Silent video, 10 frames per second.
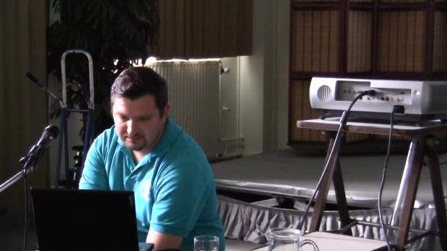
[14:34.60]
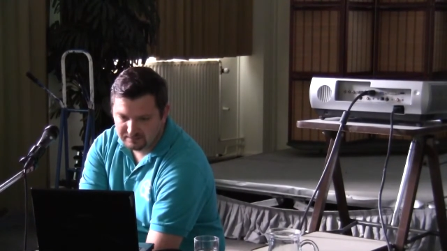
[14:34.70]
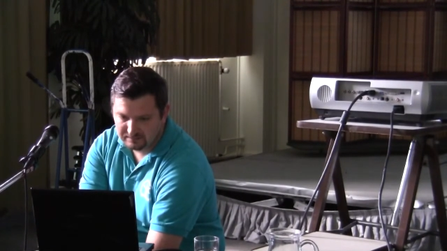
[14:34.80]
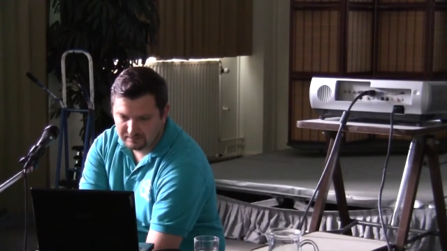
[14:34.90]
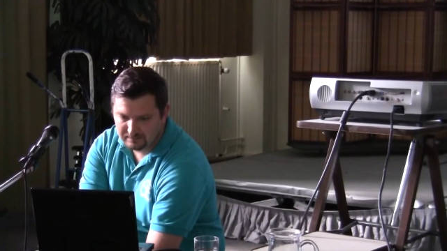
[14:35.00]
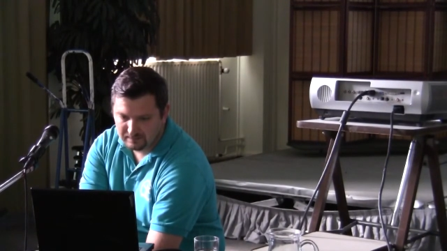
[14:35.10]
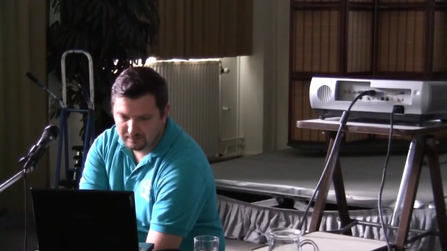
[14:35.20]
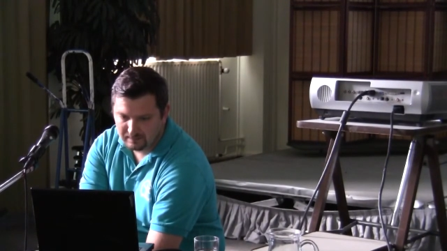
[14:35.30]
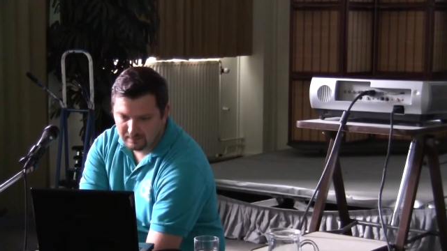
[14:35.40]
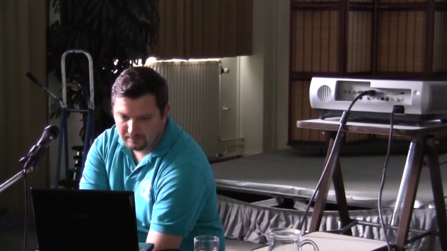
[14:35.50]

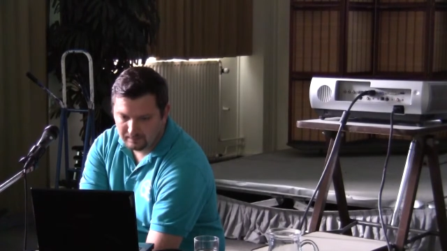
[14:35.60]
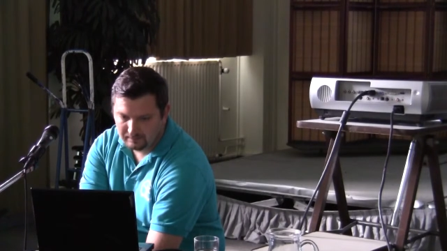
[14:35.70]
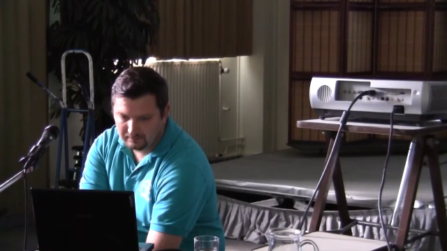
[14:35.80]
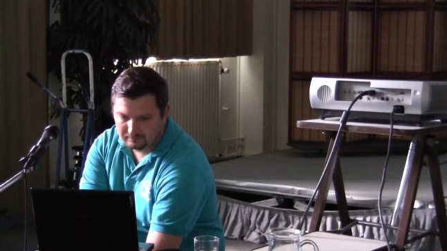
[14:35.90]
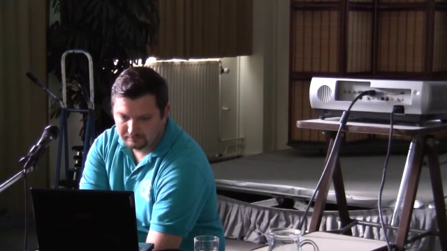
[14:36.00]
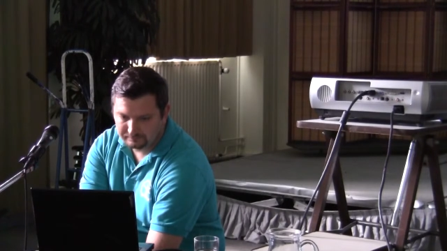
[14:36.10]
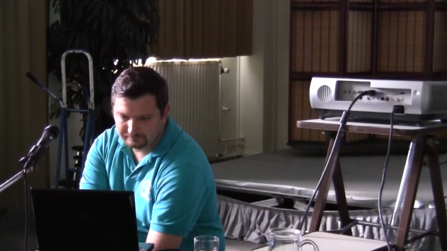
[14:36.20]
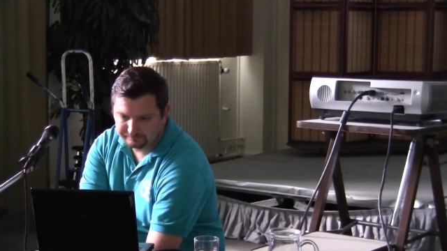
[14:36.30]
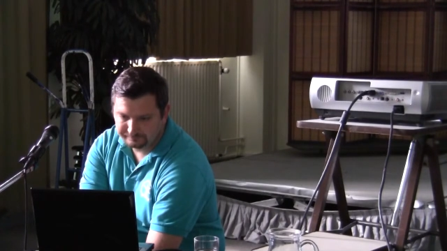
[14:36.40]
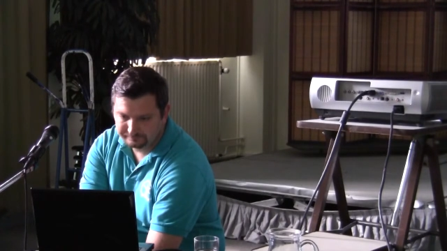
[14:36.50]

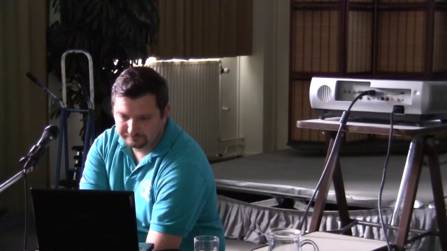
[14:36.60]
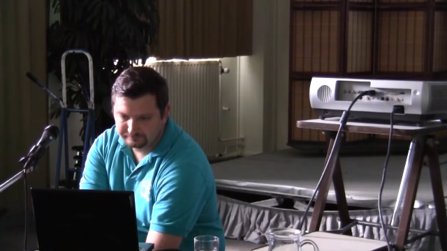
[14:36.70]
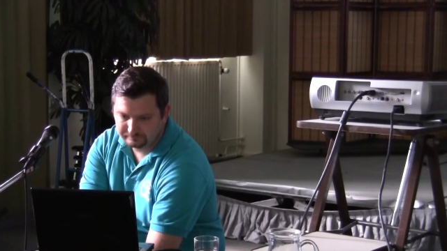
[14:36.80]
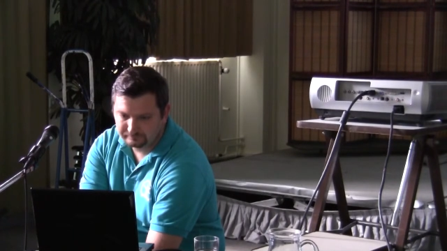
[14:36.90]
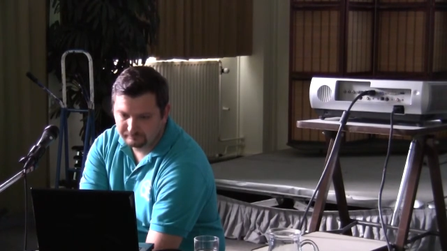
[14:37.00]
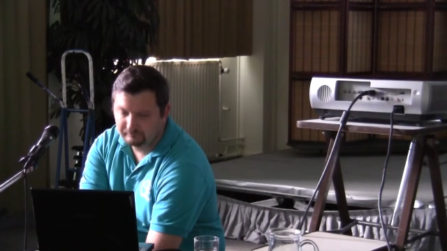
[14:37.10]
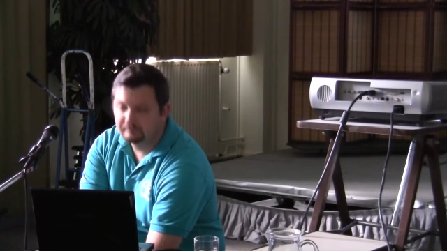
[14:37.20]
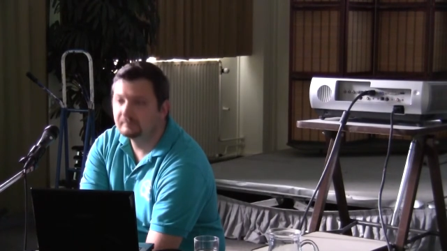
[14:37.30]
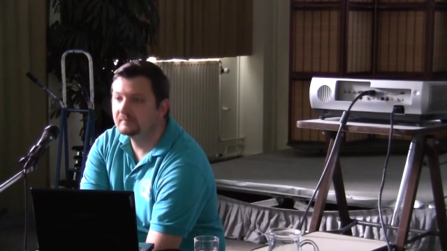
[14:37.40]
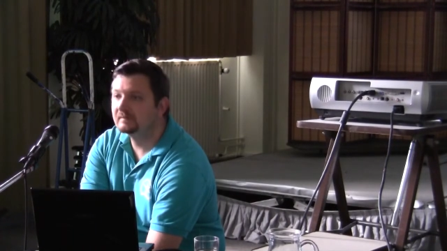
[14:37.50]

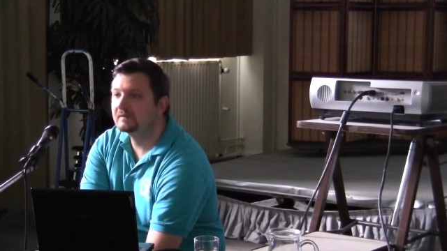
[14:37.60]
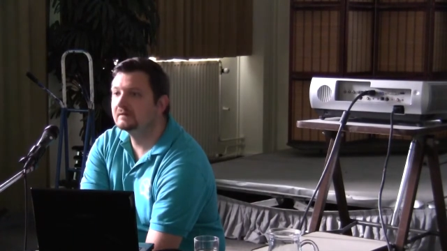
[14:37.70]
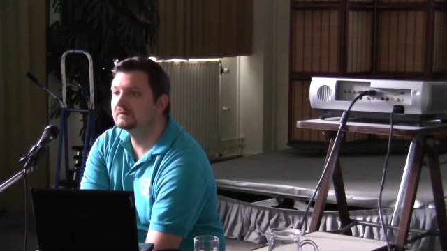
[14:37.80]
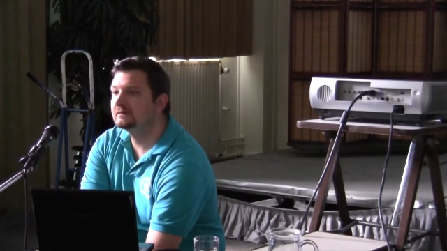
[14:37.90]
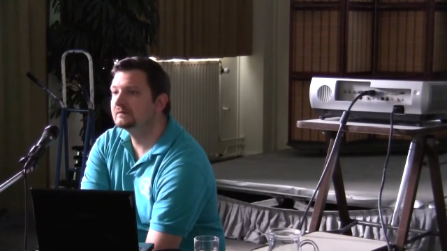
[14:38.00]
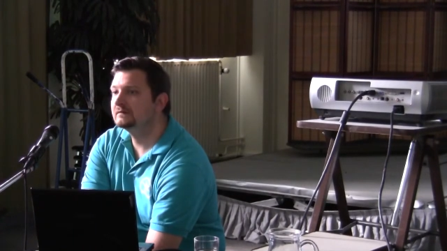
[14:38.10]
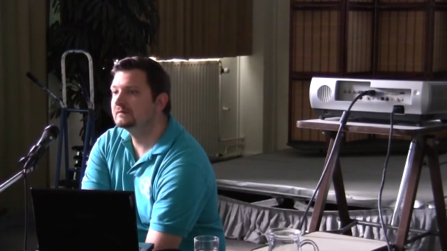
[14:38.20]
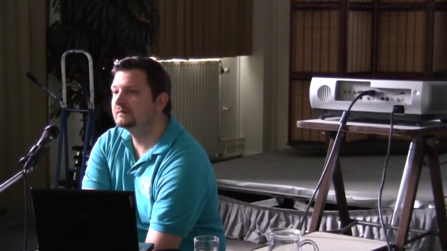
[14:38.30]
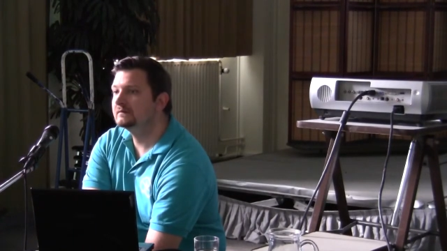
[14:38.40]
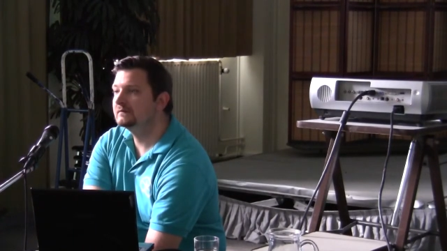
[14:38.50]

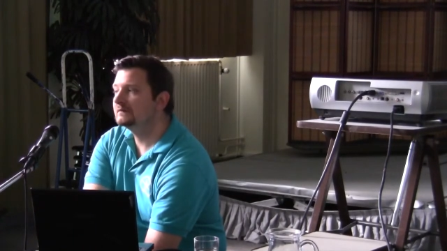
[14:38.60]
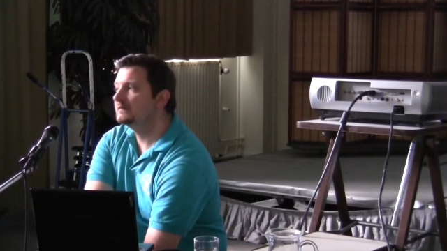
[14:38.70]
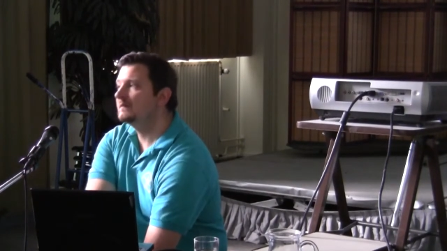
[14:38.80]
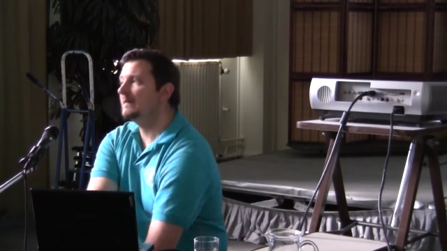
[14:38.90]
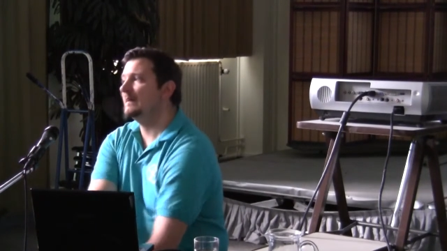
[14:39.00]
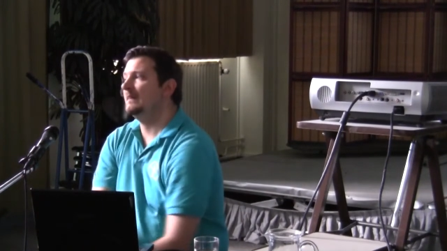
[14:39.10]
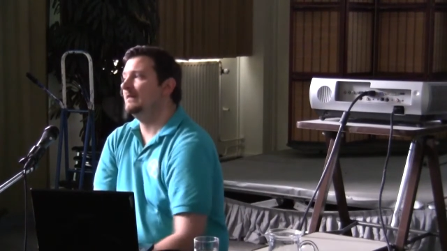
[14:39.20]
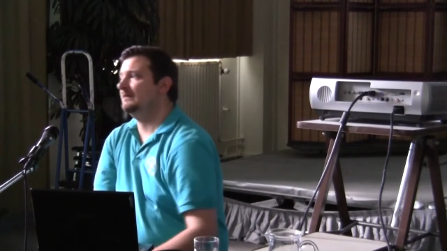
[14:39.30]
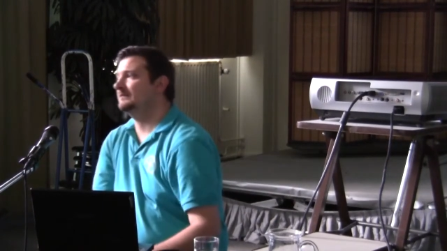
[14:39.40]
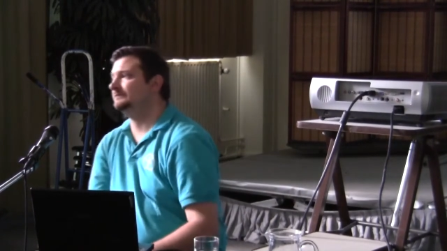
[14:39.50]

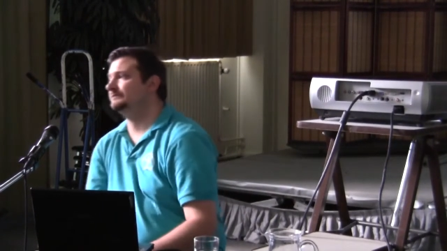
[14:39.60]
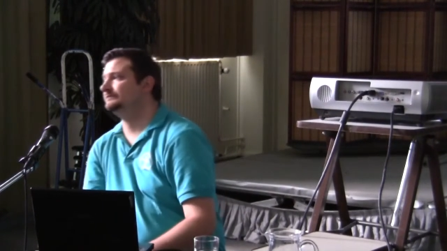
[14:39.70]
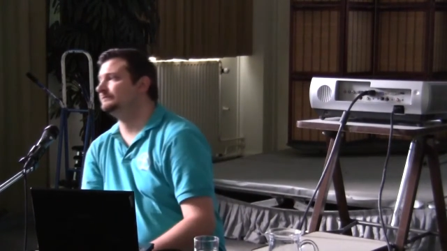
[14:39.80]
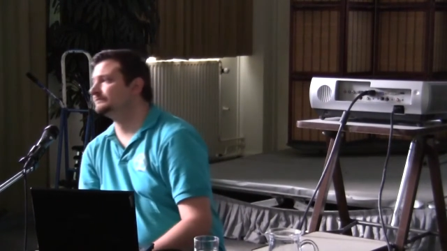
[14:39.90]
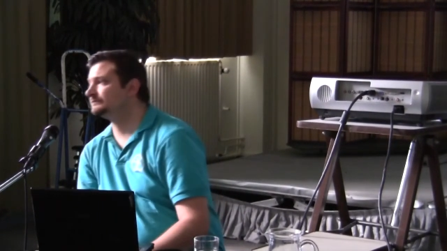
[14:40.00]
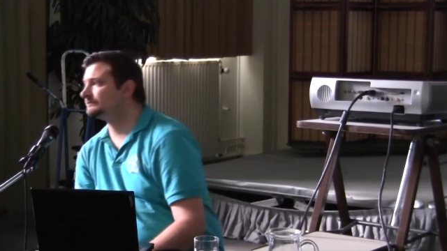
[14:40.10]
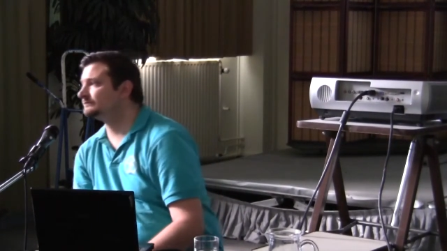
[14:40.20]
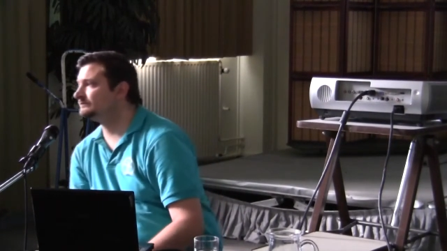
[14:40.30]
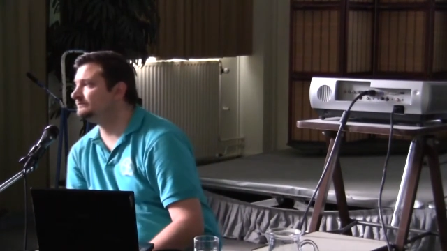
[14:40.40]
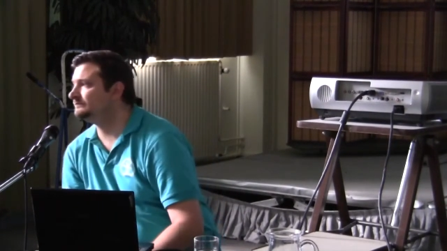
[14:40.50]

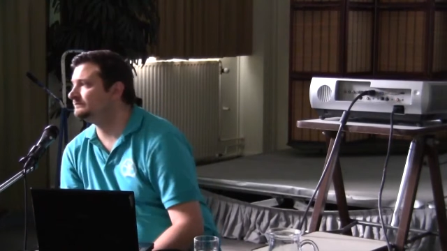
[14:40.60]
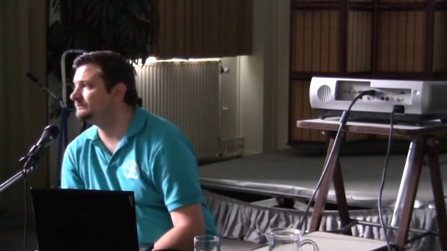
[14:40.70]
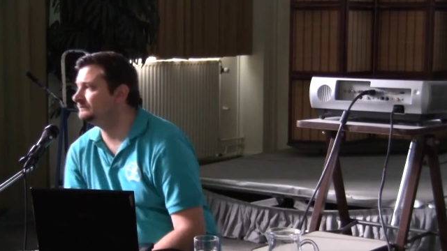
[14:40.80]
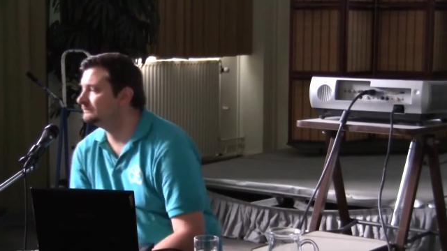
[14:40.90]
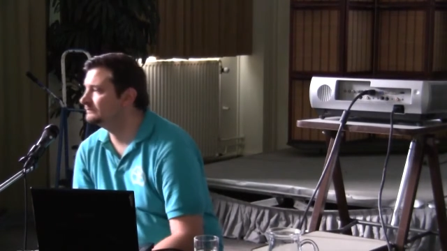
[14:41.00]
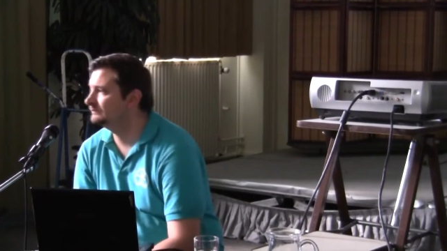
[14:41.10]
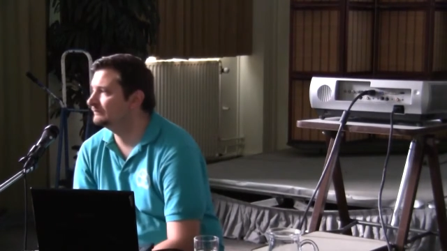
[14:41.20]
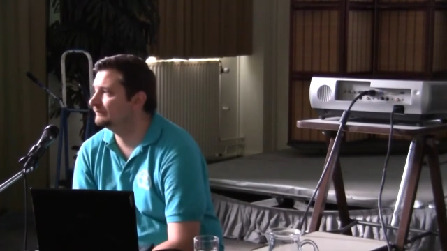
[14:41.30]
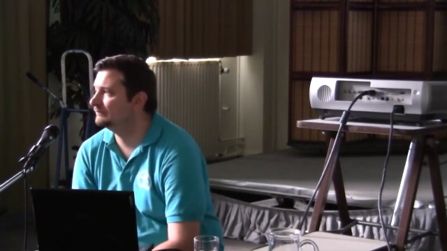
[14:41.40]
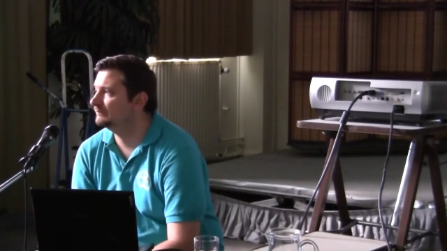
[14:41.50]

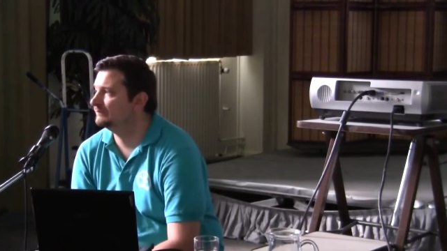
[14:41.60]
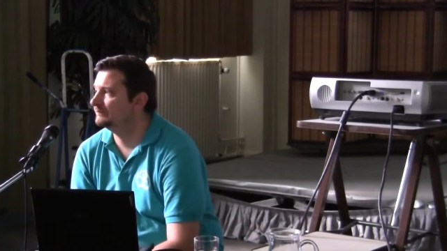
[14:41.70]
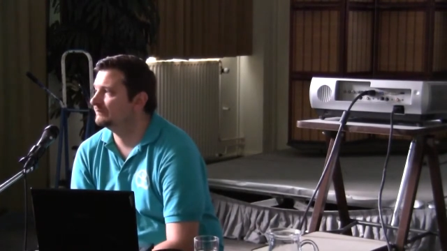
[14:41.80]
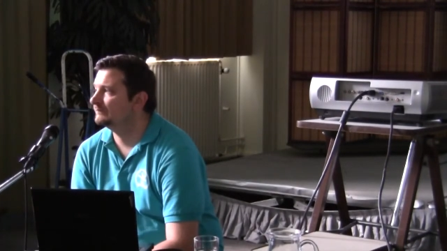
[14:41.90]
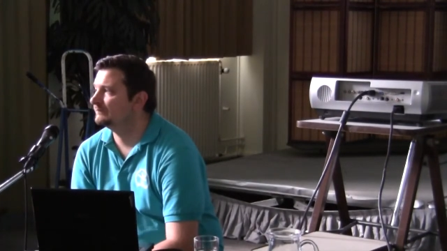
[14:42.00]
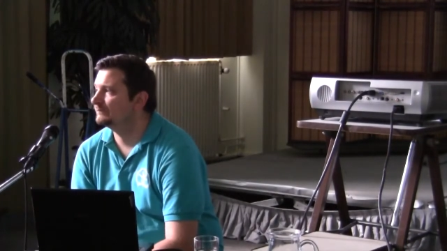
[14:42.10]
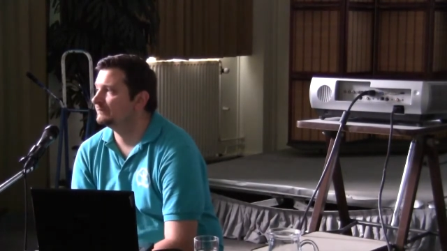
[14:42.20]
No one is speaking in this clip.